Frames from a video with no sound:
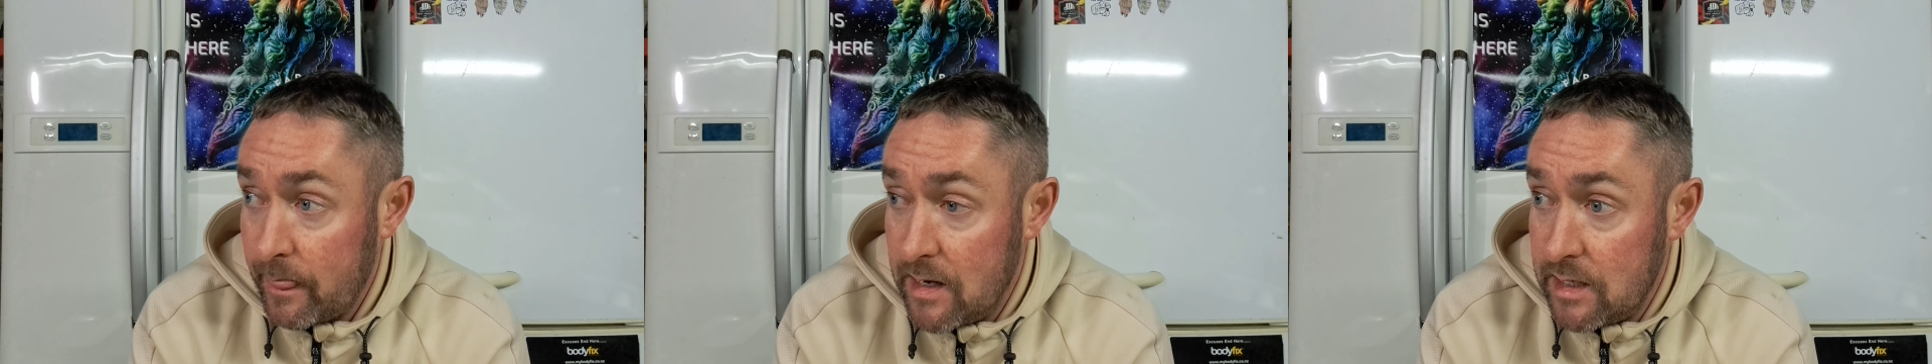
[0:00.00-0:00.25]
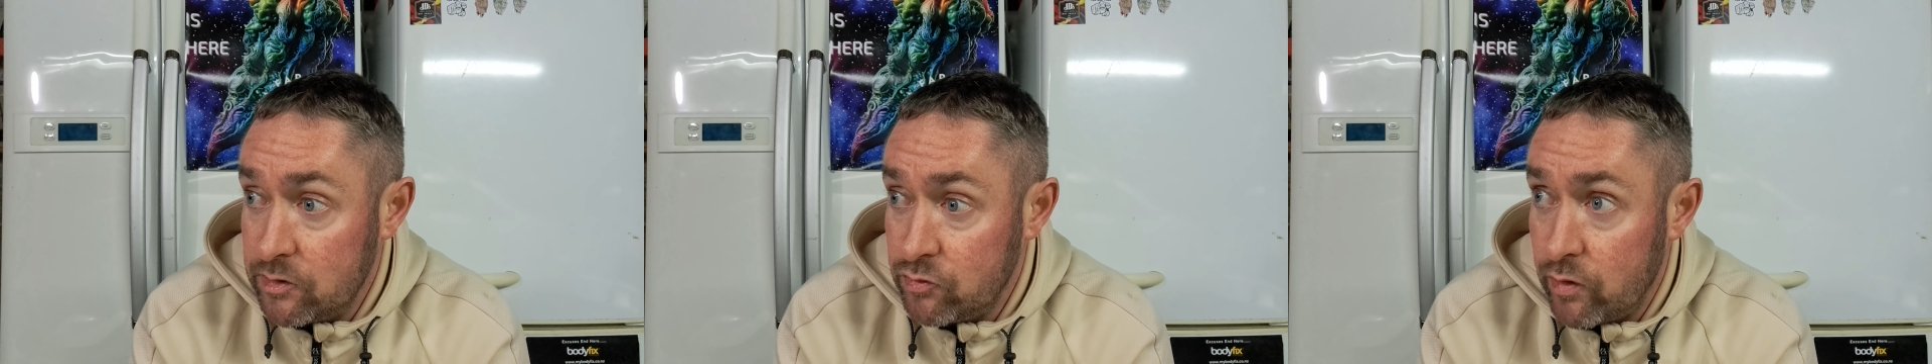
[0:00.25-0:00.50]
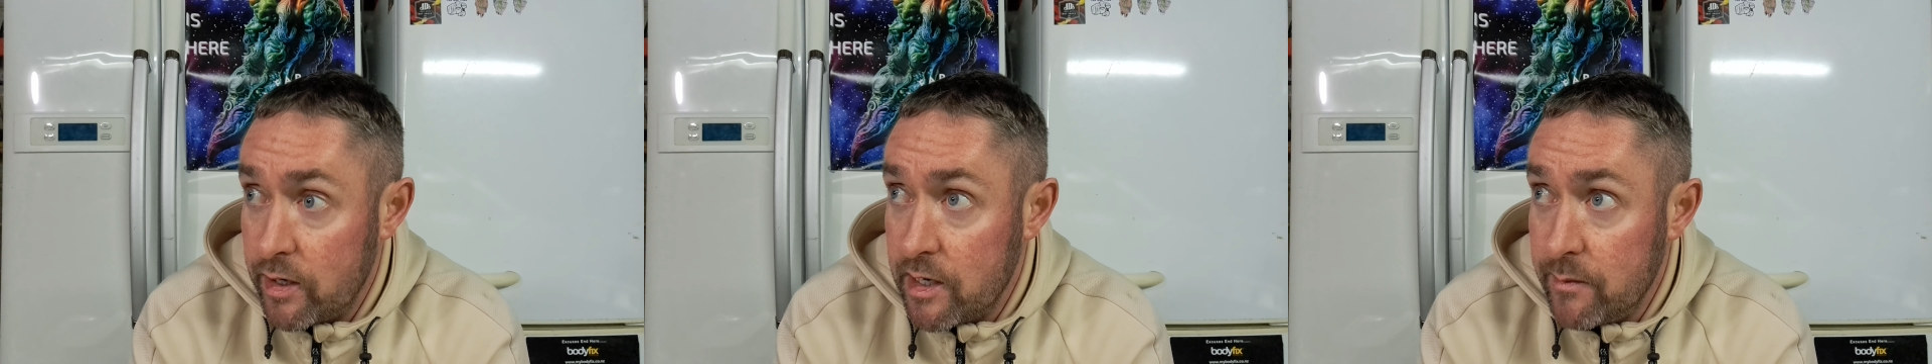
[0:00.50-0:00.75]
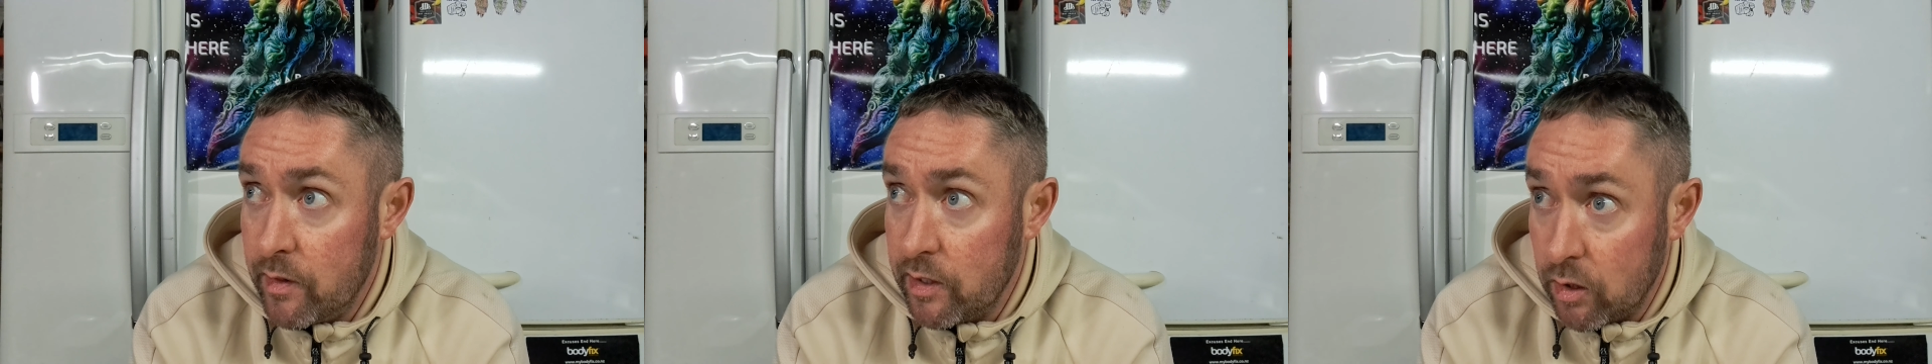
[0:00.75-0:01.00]
That was right in
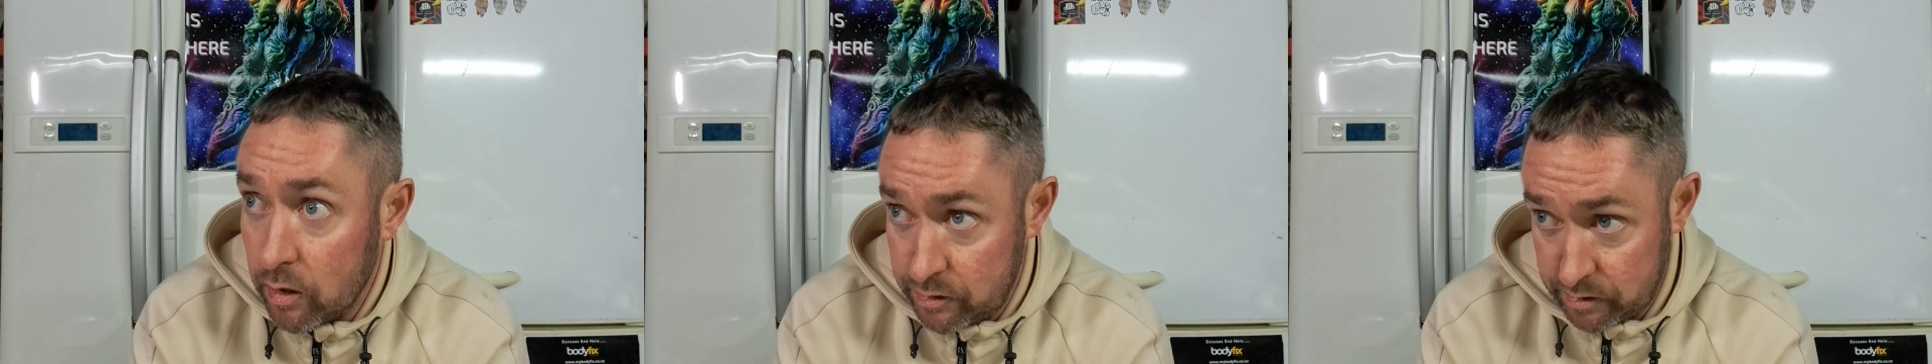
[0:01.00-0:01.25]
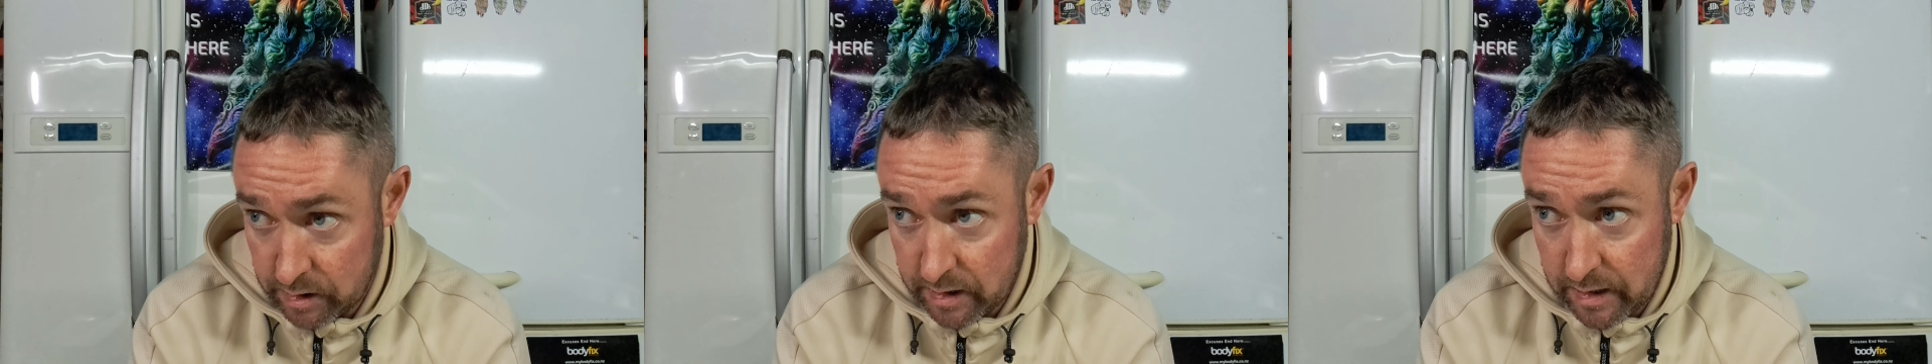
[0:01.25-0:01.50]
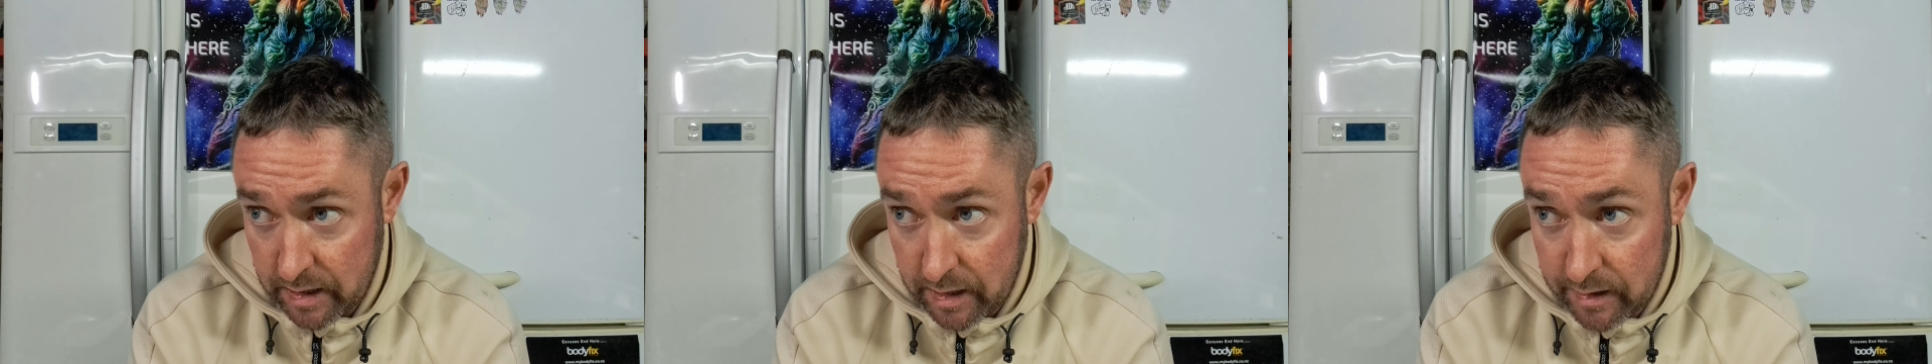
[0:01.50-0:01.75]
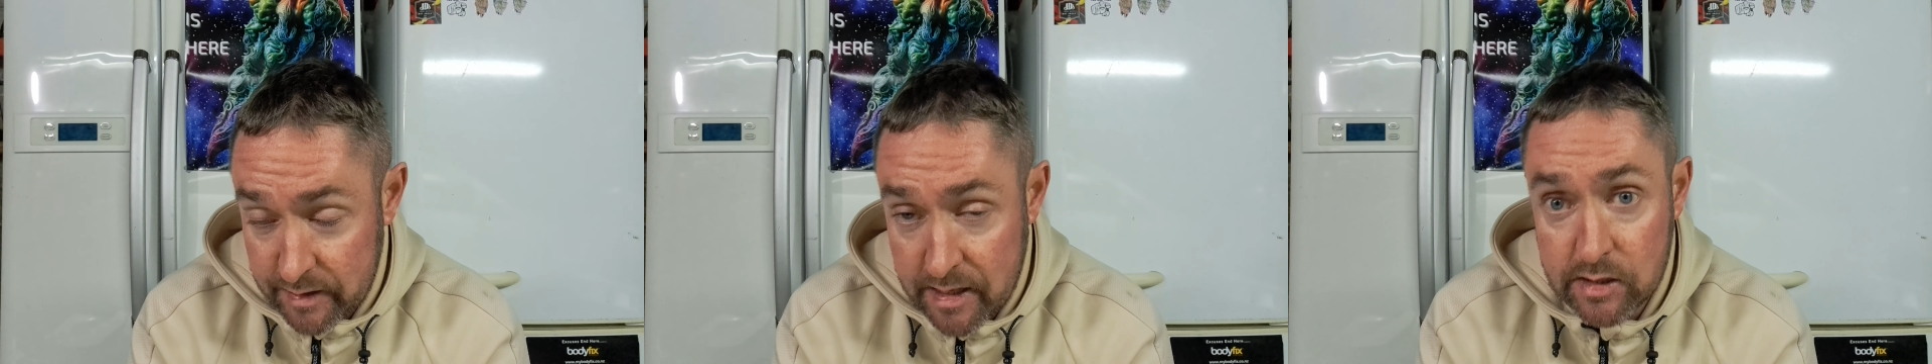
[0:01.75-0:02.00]
my guts.
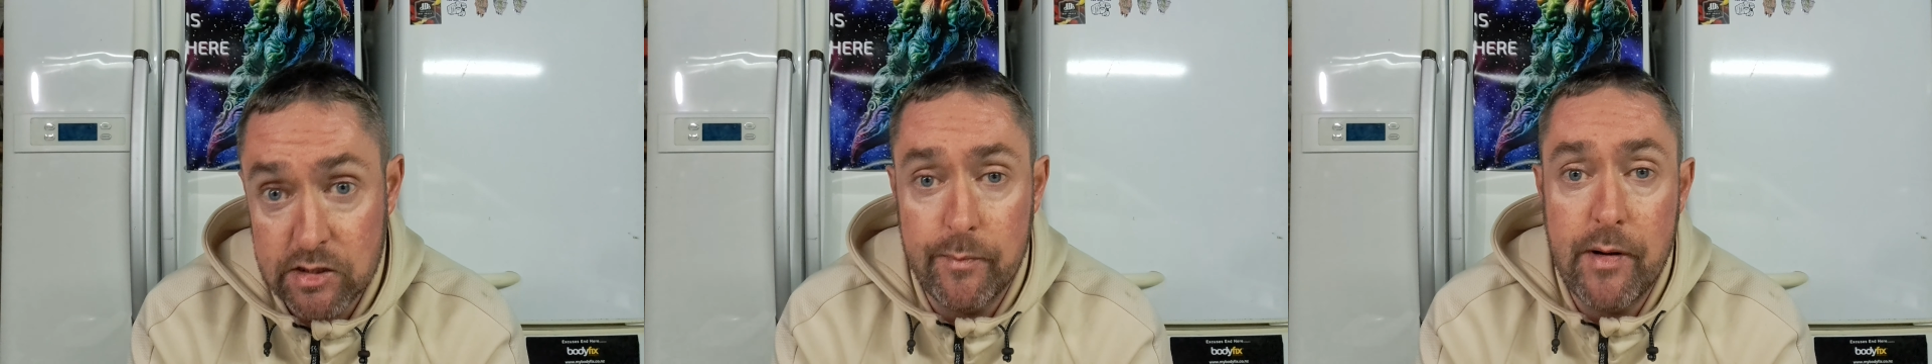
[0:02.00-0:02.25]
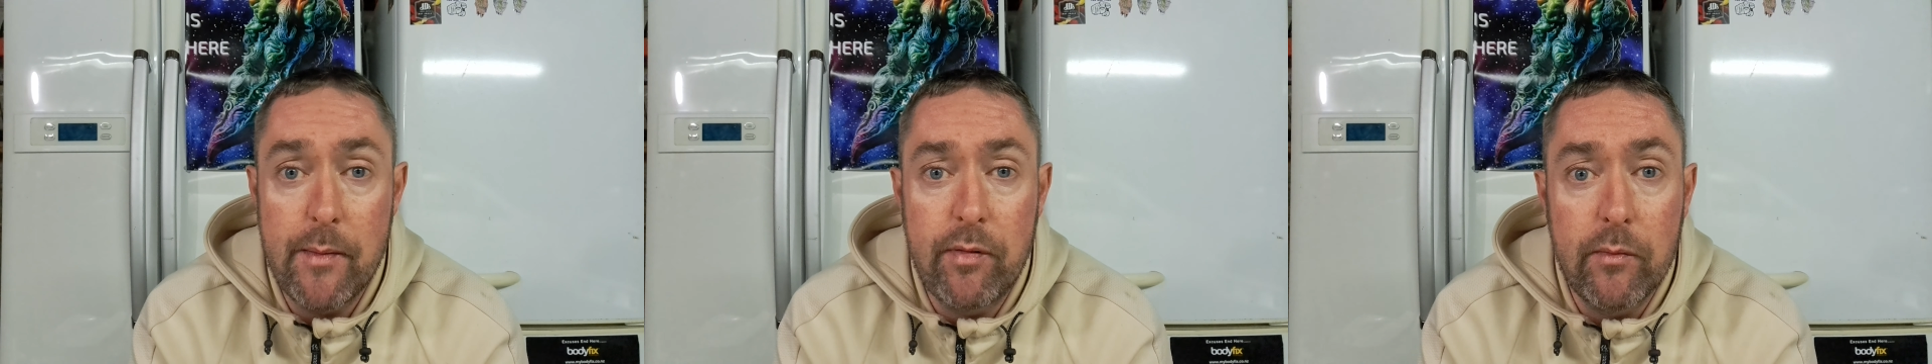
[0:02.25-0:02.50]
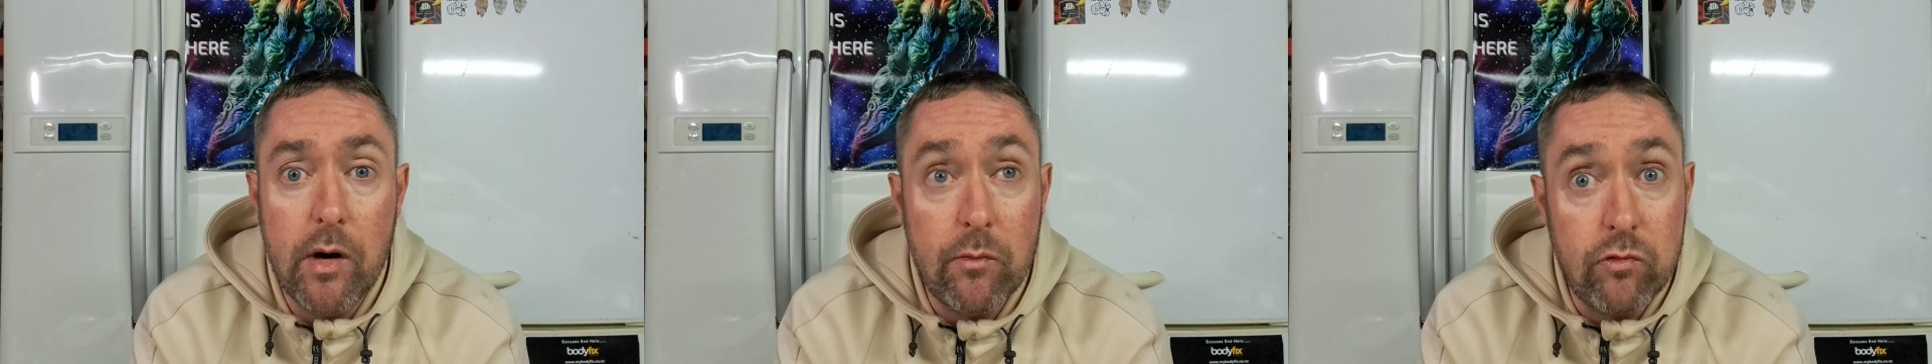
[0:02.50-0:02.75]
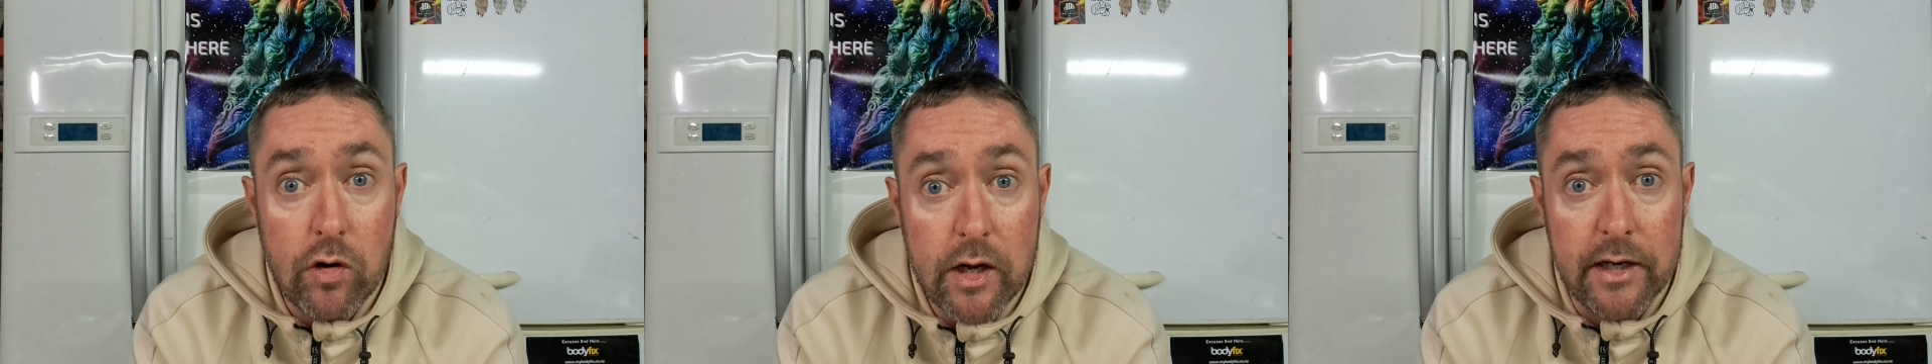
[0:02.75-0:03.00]
There's a pepper burp
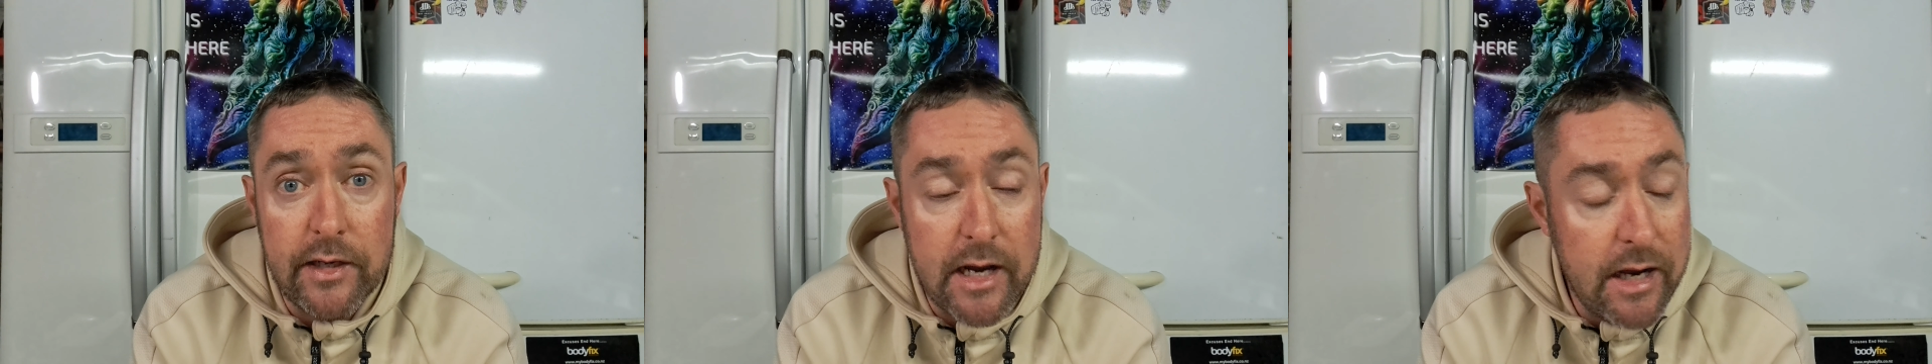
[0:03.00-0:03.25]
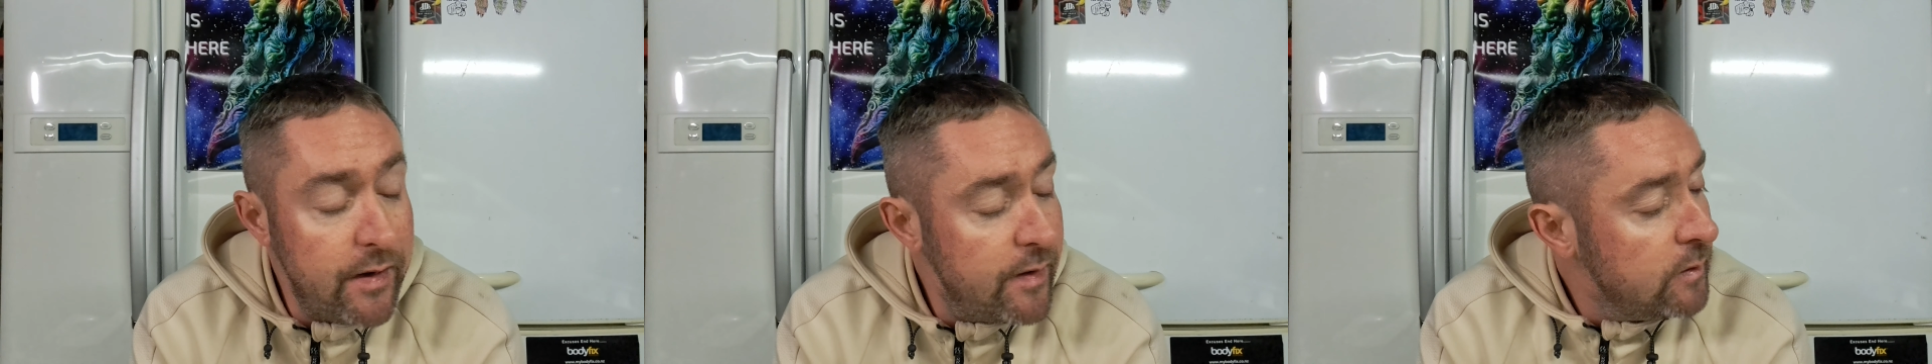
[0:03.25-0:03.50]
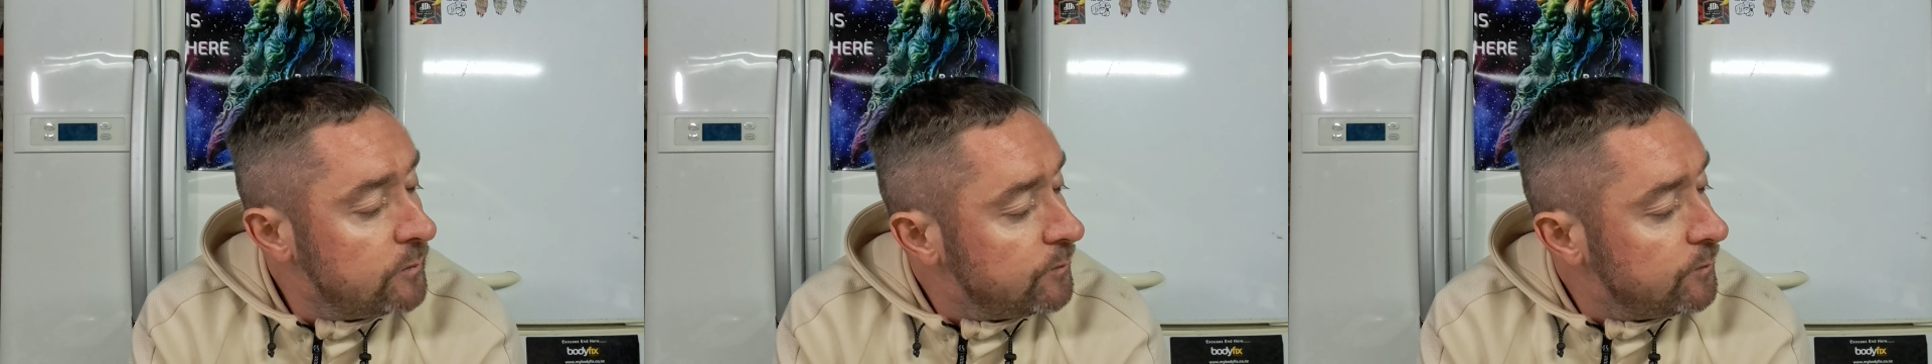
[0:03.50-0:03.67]
right at the end.